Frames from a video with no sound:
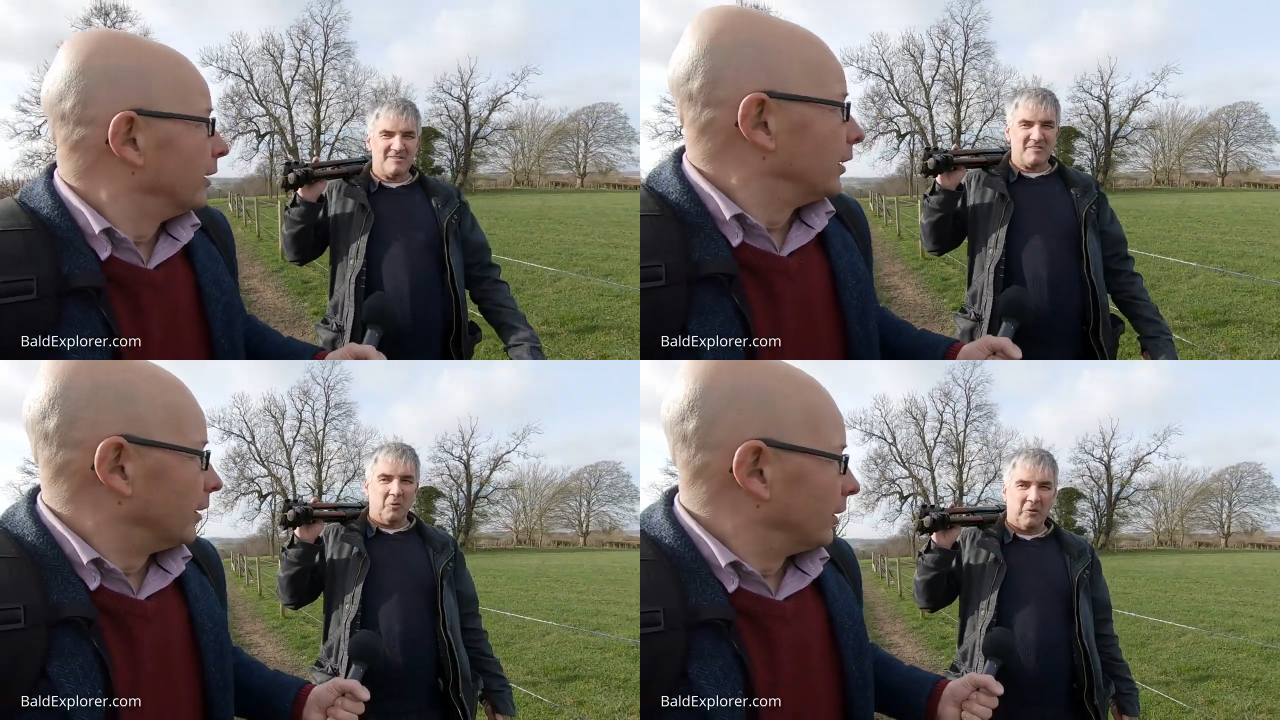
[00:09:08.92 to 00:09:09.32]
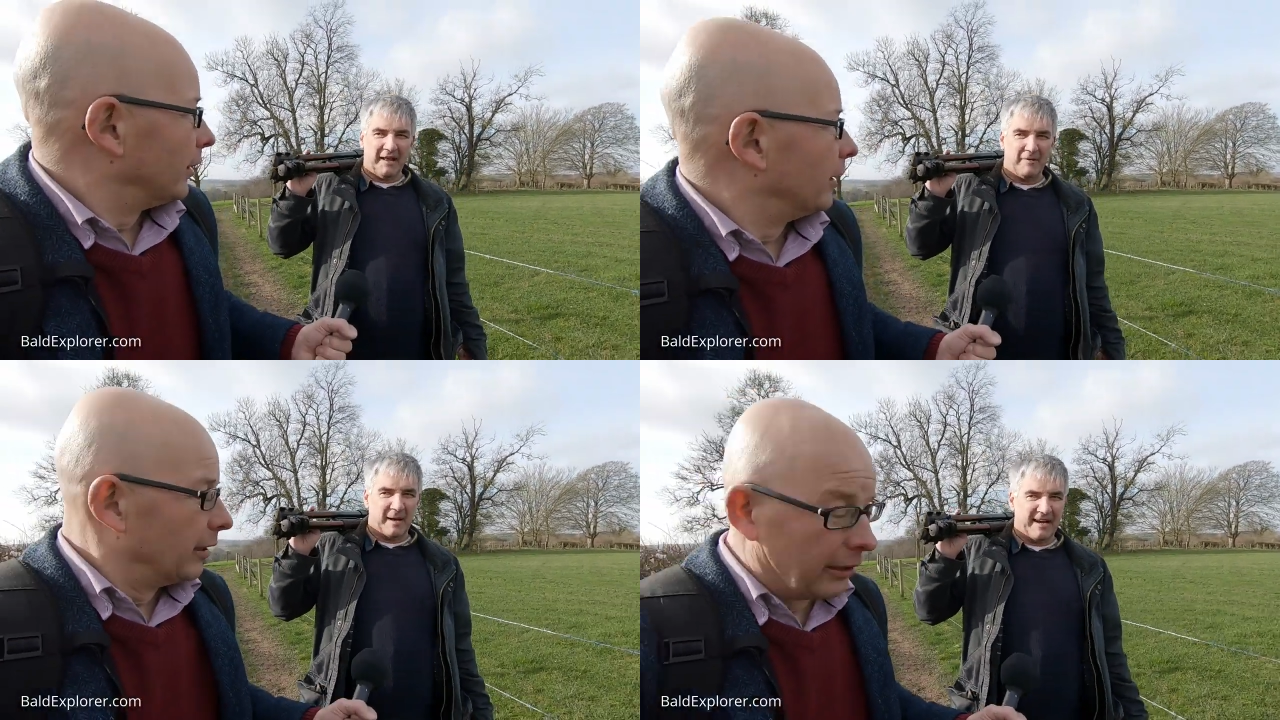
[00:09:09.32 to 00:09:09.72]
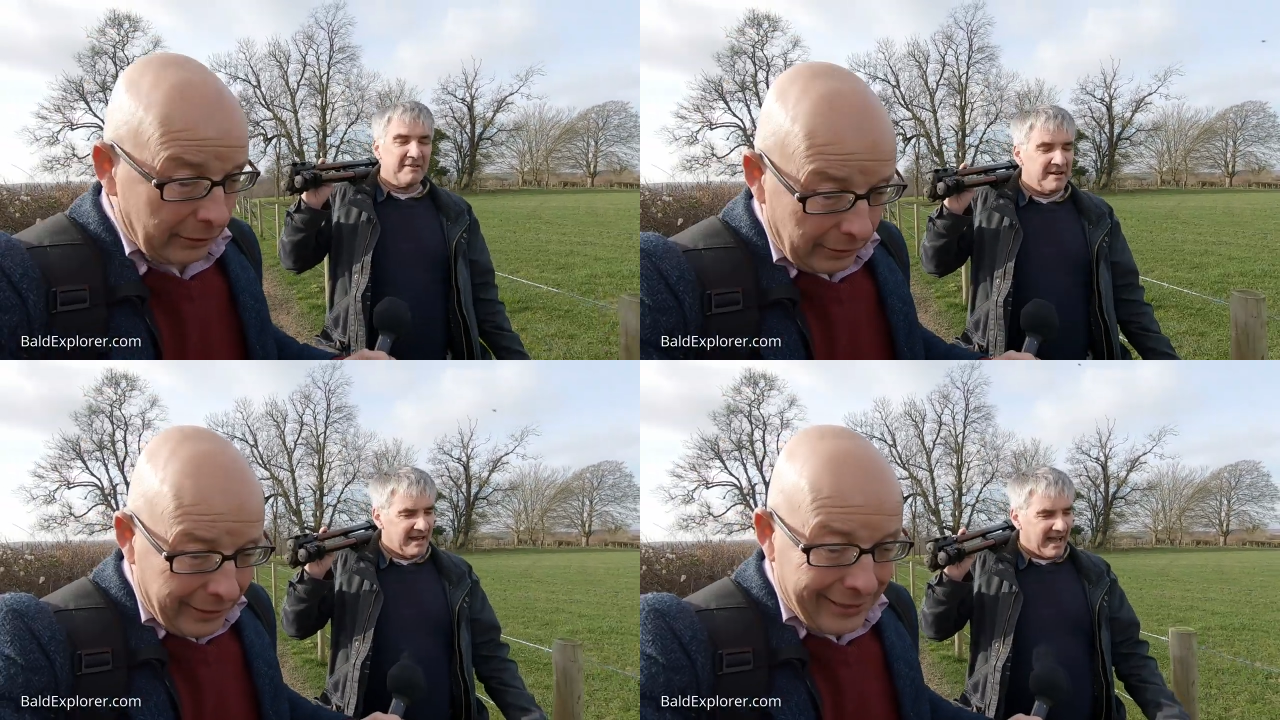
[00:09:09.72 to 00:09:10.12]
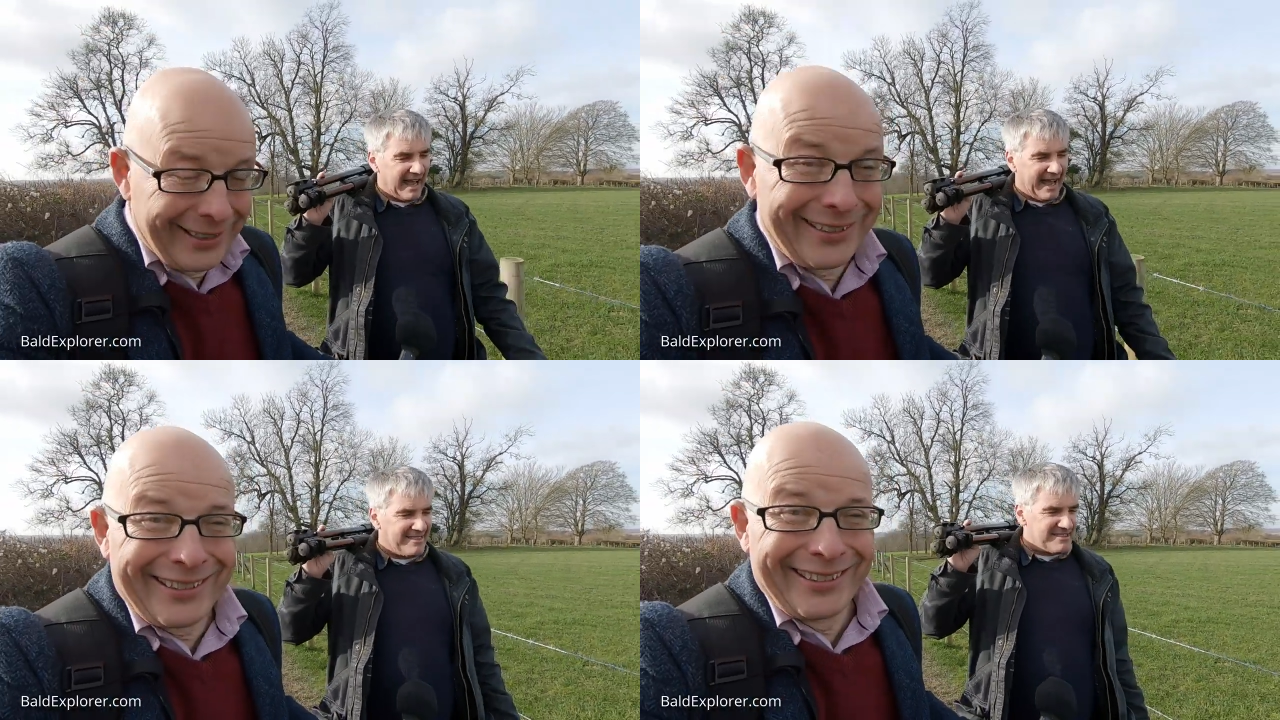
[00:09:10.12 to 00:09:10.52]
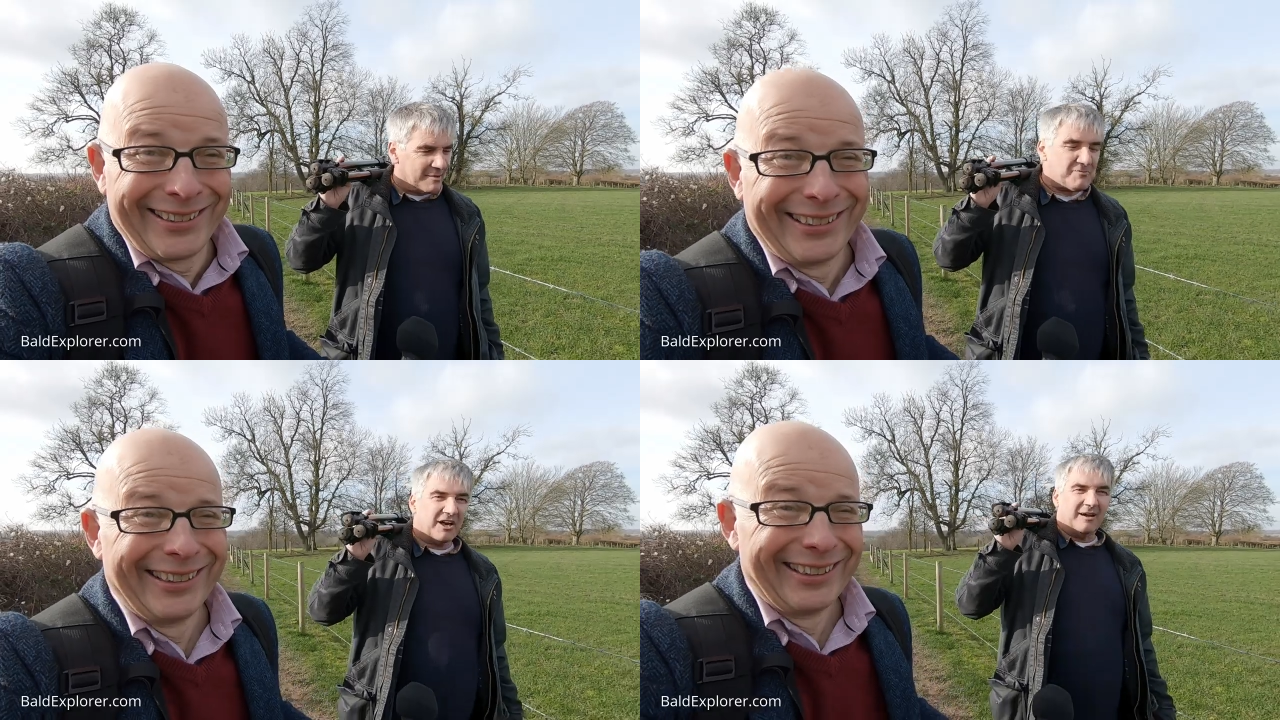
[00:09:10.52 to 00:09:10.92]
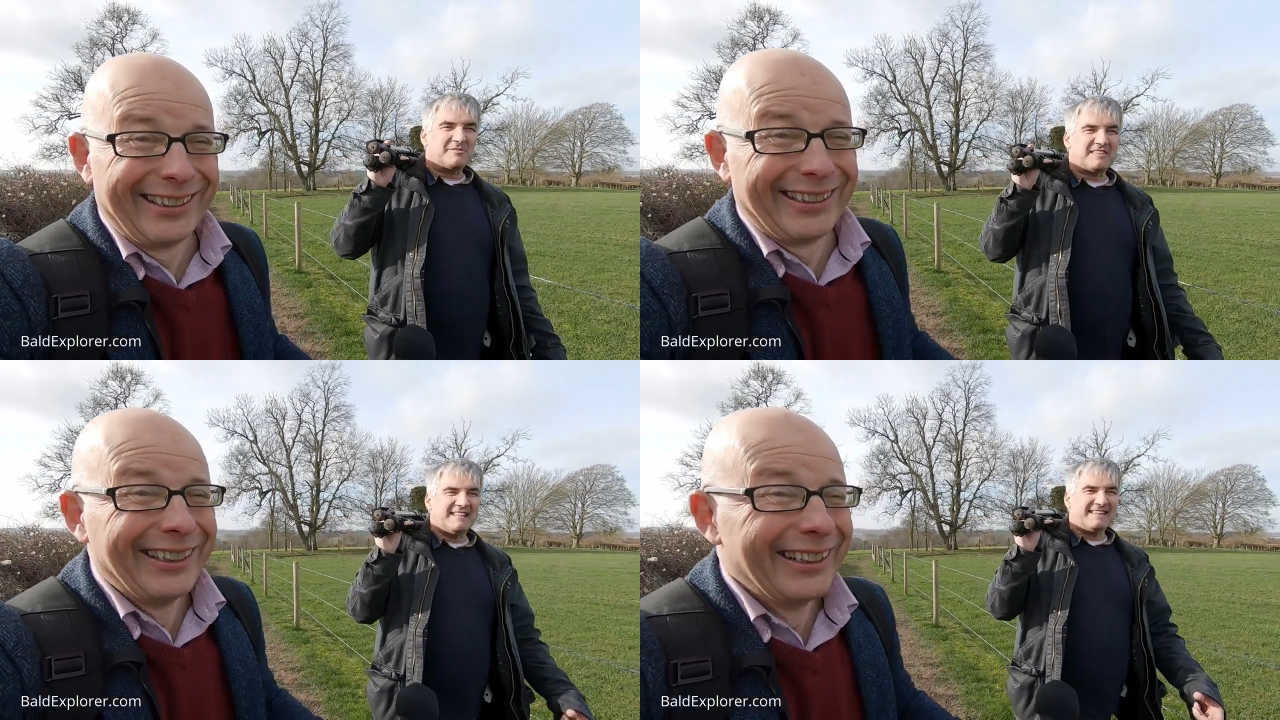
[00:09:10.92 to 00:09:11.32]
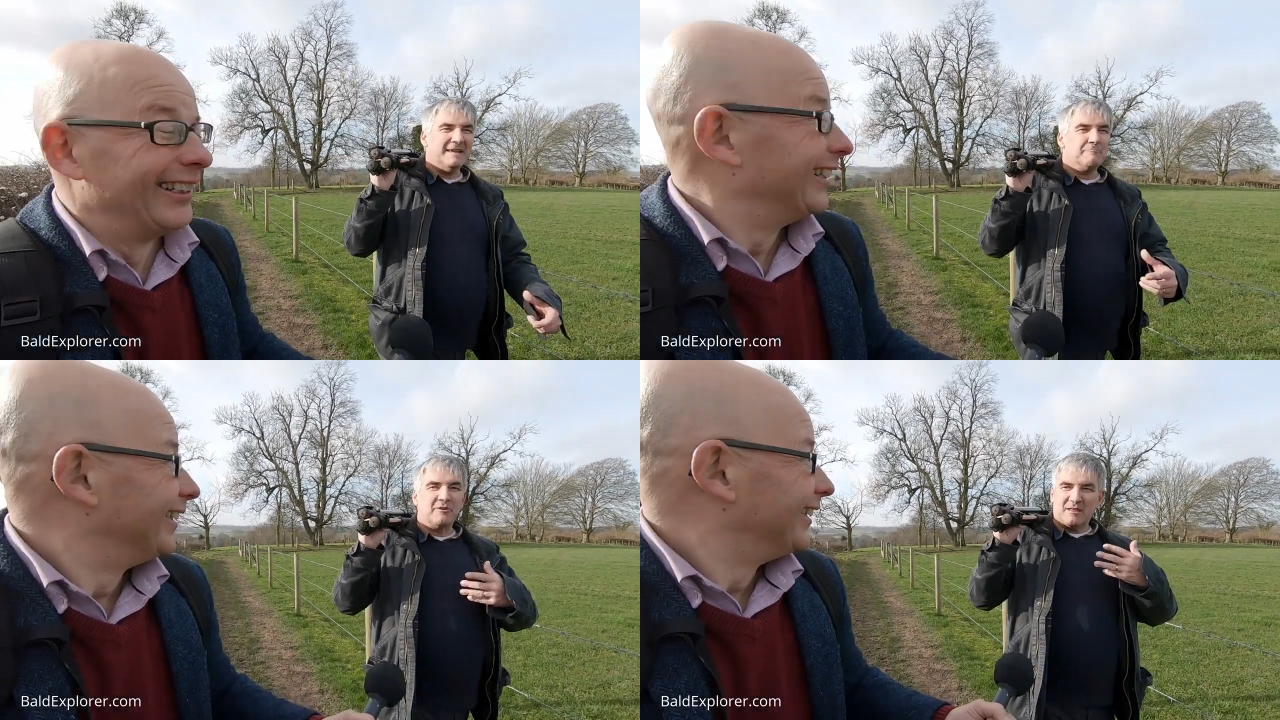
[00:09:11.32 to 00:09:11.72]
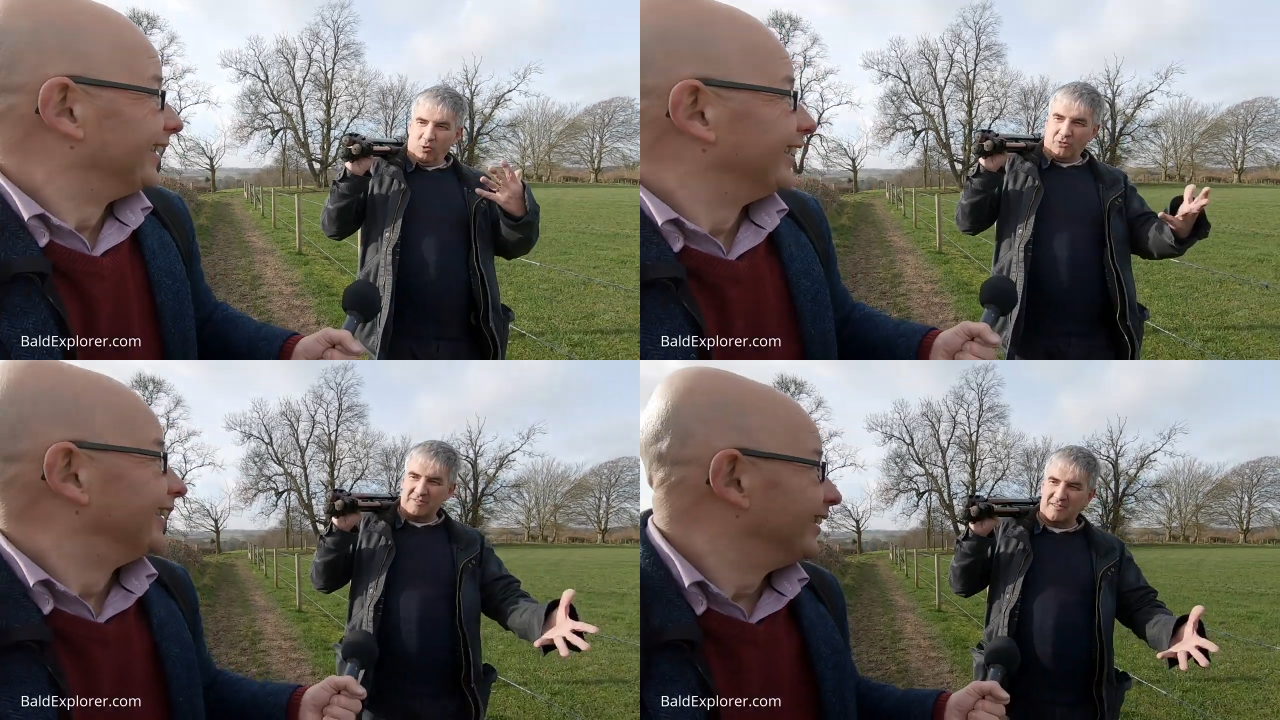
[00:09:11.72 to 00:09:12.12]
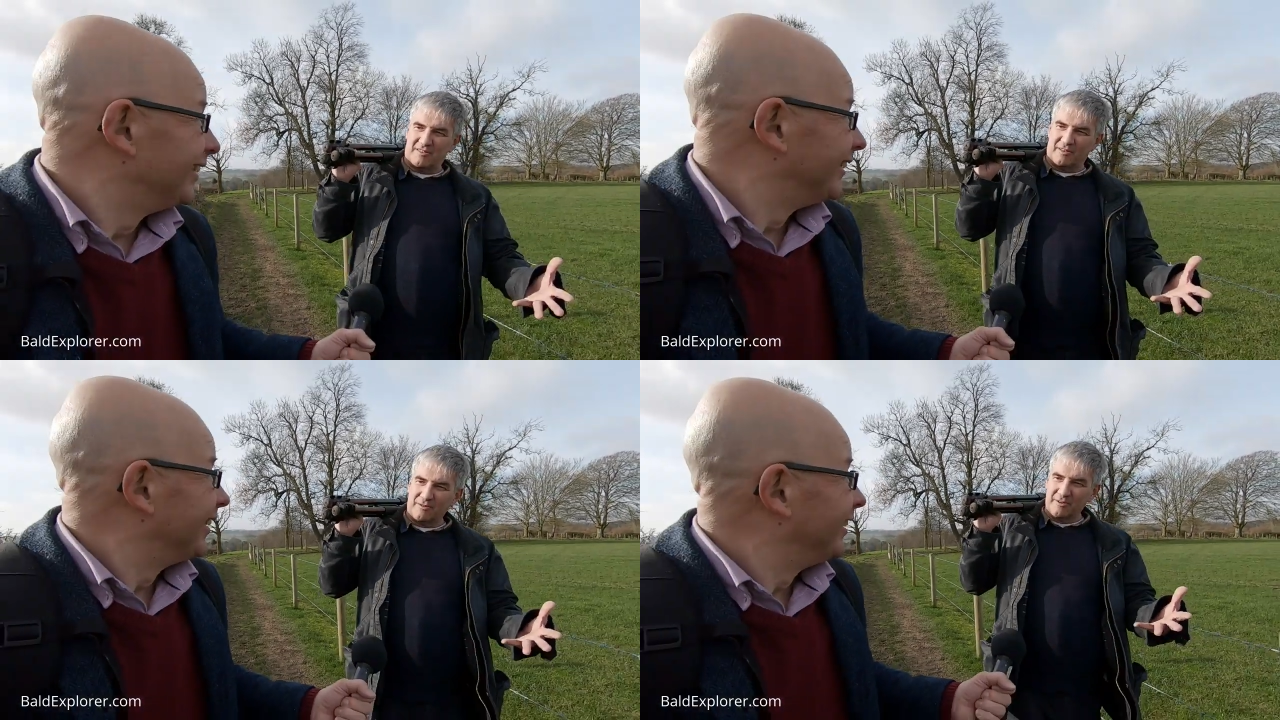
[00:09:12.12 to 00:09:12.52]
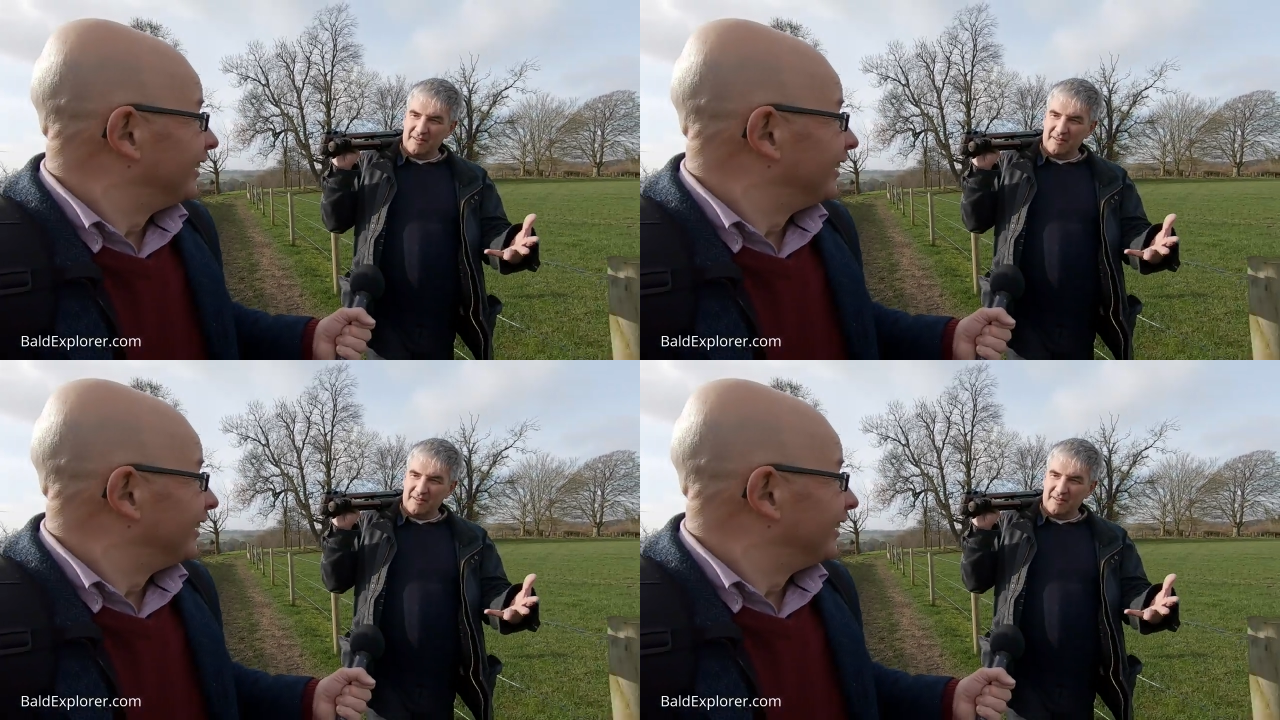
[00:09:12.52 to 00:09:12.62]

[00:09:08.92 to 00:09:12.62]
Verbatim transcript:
Speaker 1: talking about. And sometimes they deliberately wanted to